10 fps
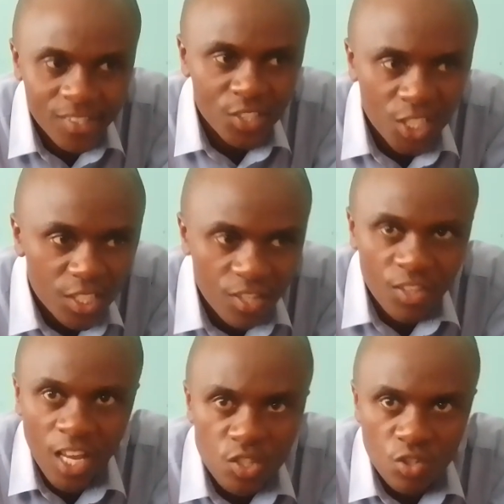did
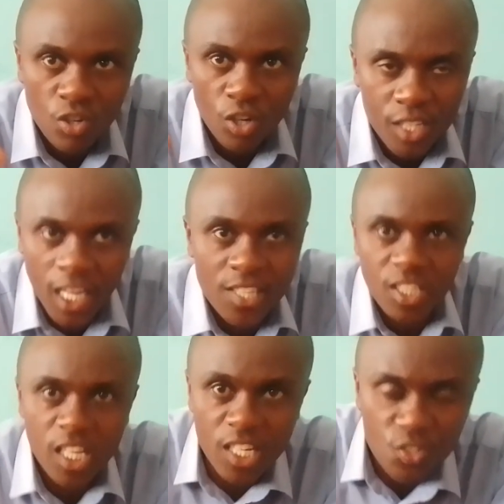this goddess
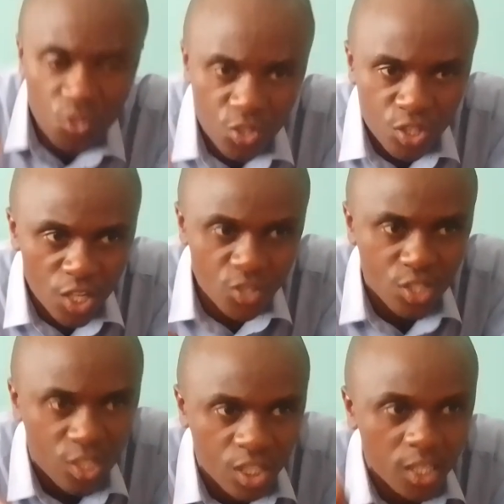
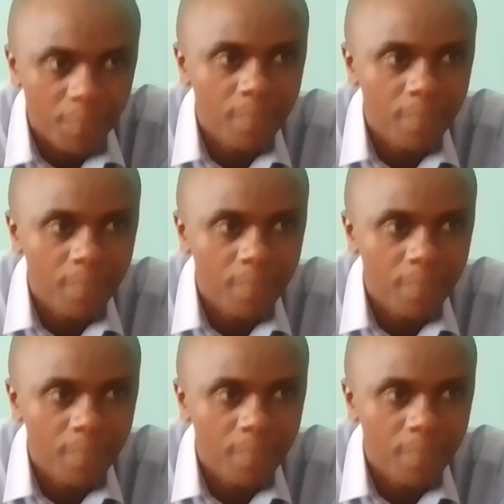insist